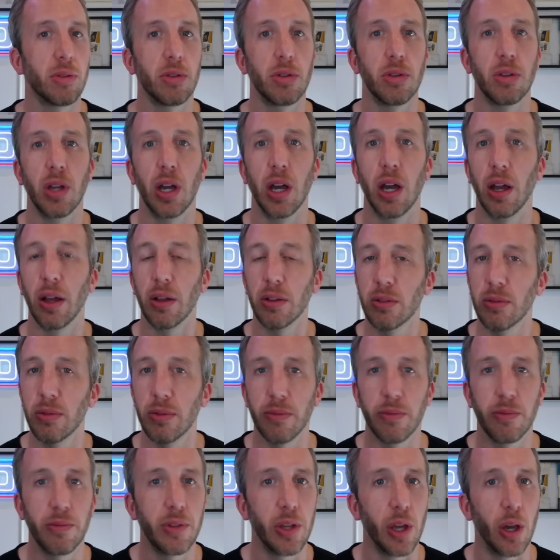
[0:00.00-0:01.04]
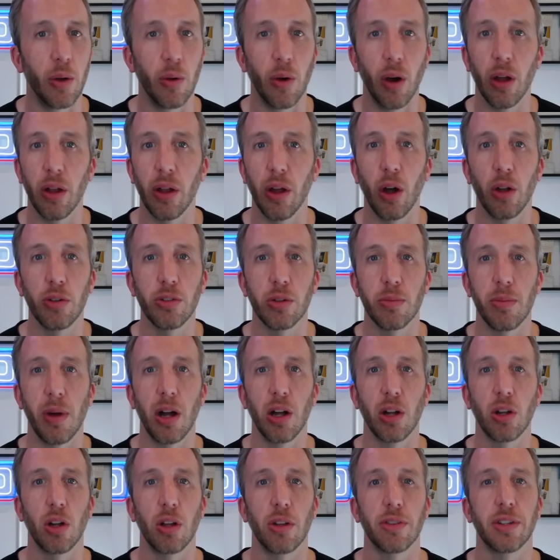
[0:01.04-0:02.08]

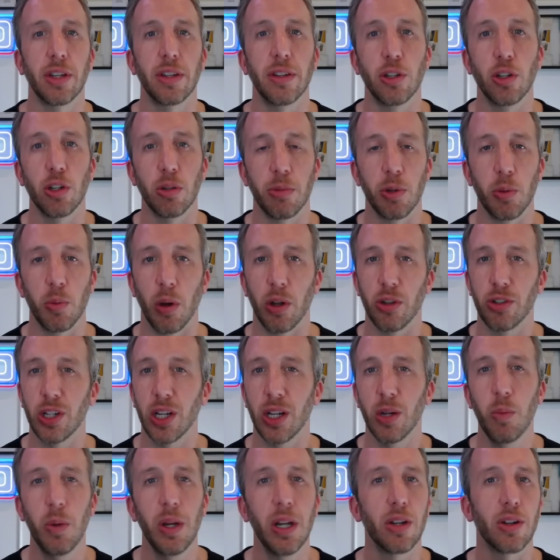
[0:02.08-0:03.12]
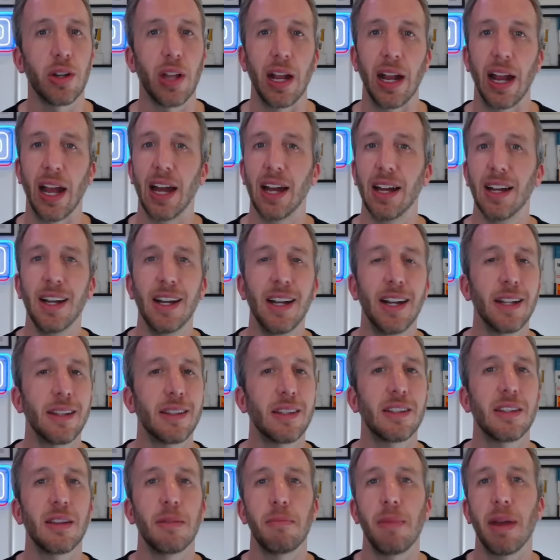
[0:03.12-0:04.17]
on-demand content that you're going to be watching, and we're looking at,
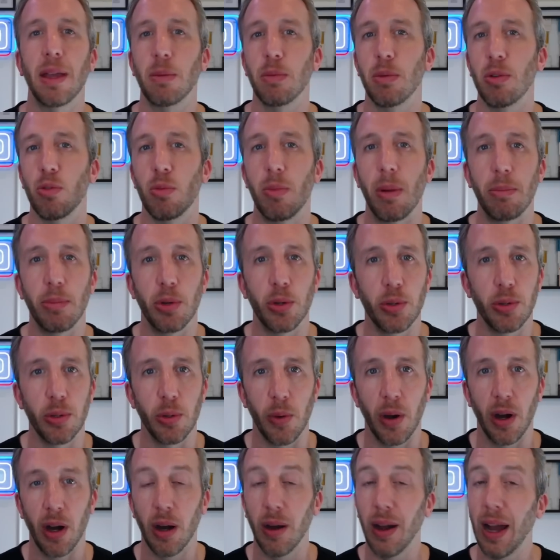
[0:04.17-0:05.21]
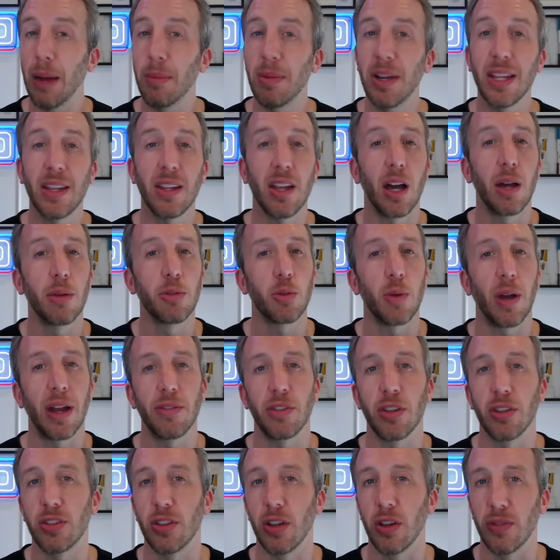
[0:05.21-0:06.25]
does it make me remember who you are? How many times do I have
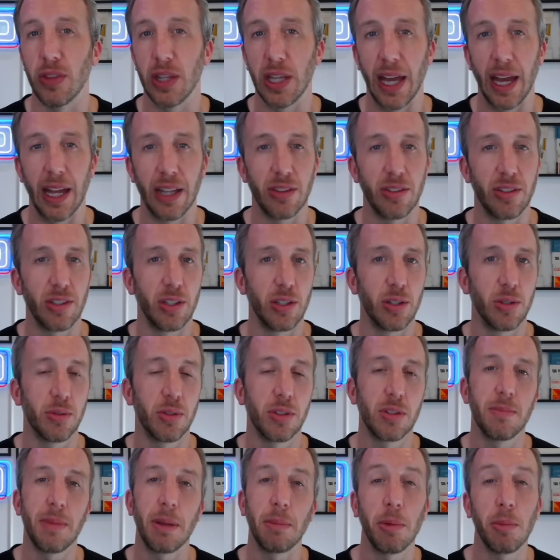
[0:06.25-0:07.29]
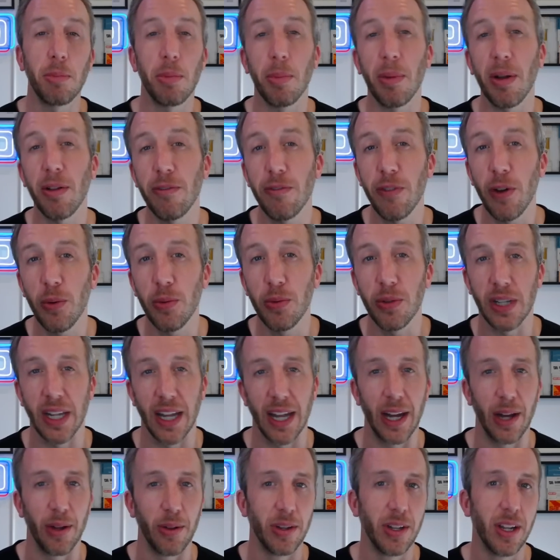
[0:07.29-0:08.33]
to serve the ad to you? Does it make me put my phone
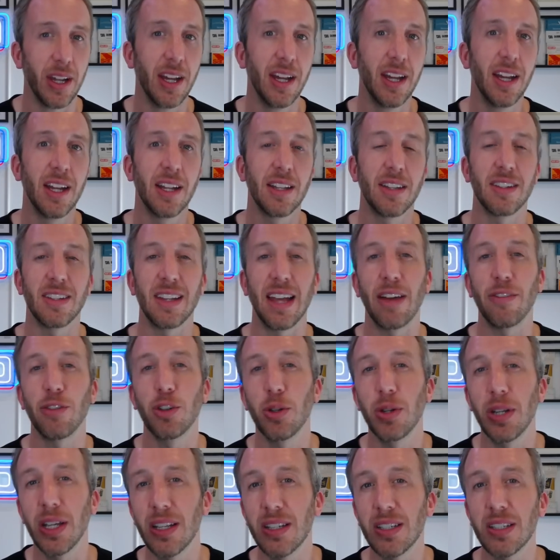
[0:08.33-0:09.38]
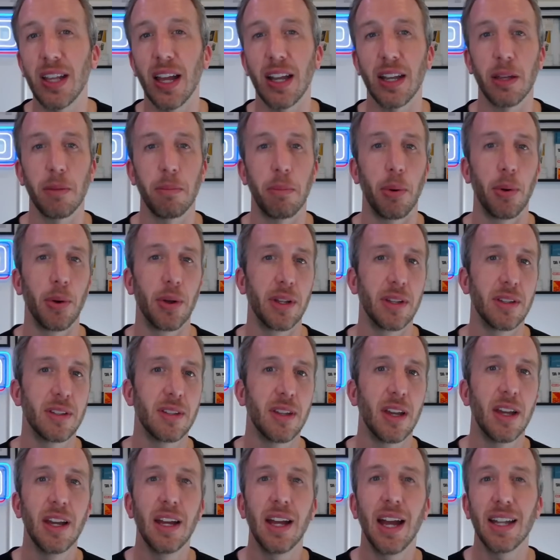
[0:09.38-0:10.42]
down? Does it have unique selling points?
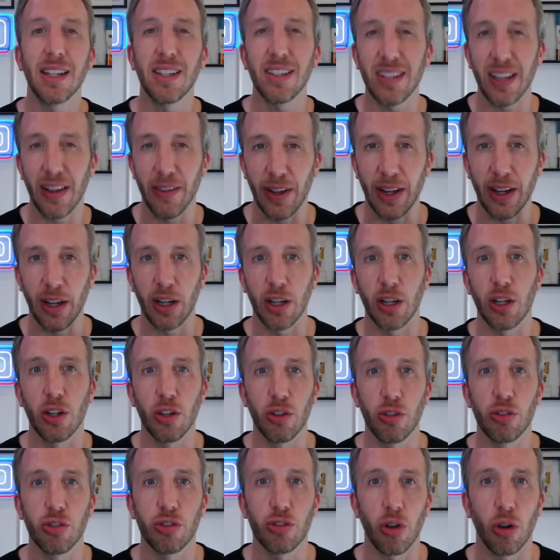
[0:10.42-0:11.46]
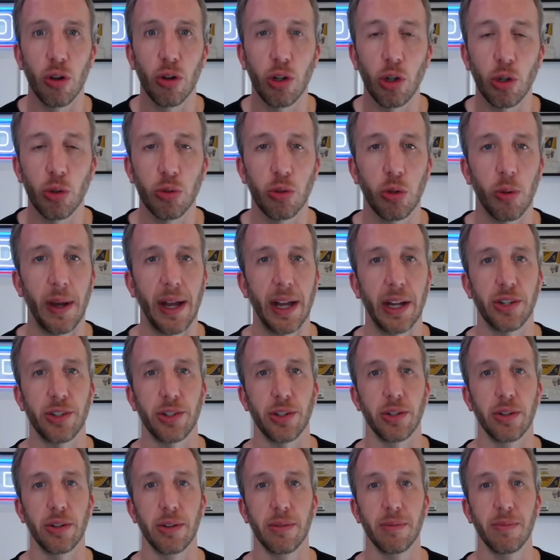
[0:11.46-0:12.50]
And does it have a strong call to
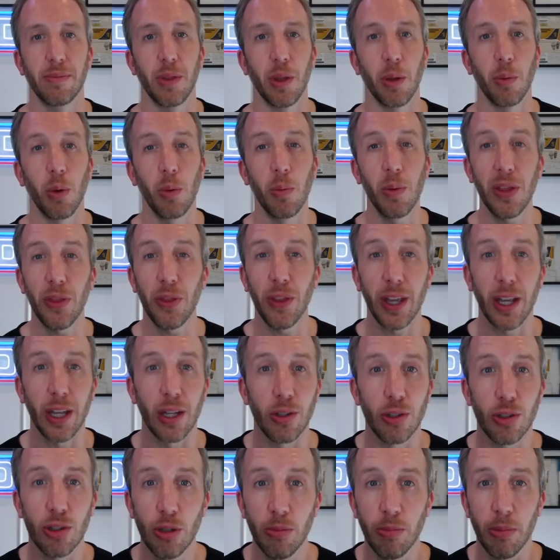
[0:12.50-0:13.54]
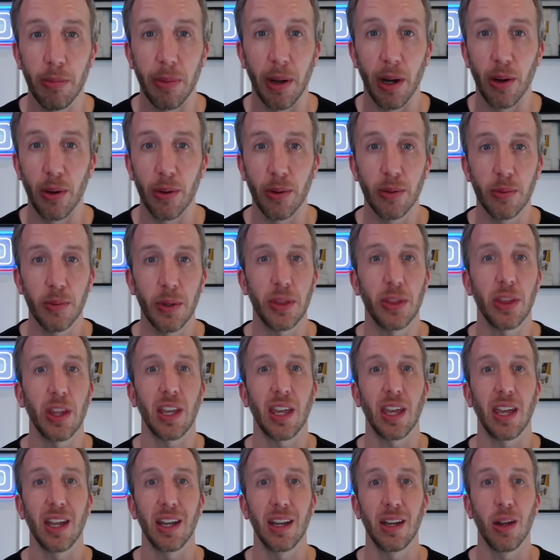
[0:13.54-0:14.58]
action? When we're thinking Super Bowl, we're
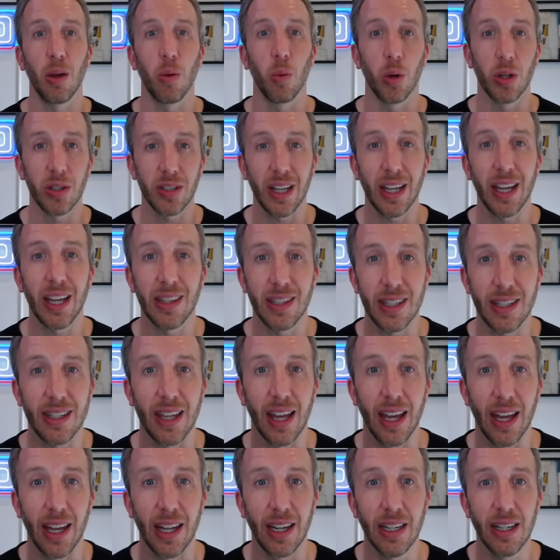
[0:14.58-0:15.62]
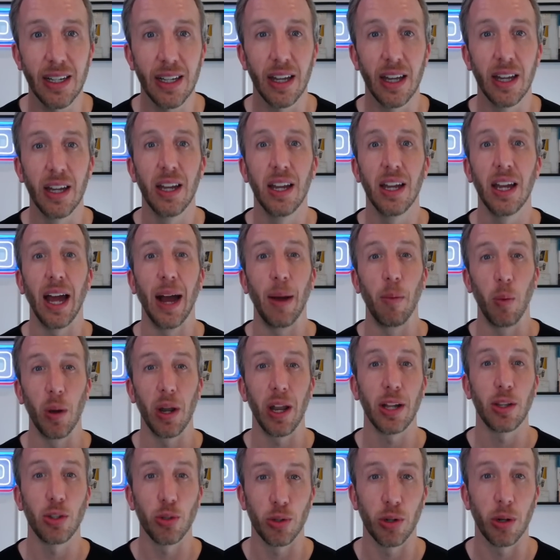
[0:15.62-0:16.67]
thinking, was I entertained? And will
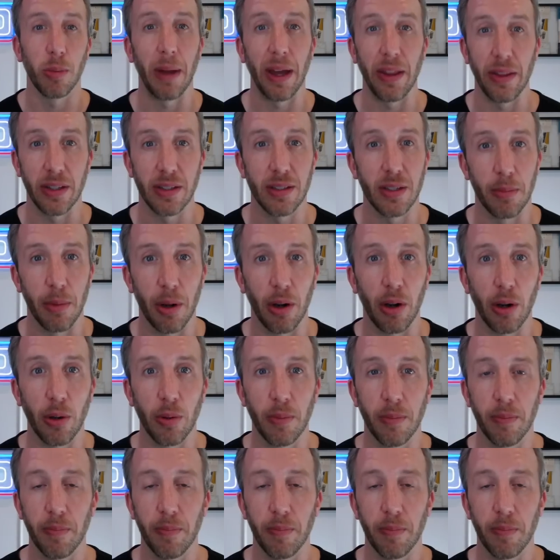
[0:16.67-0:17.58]
I talk about this tomorrow?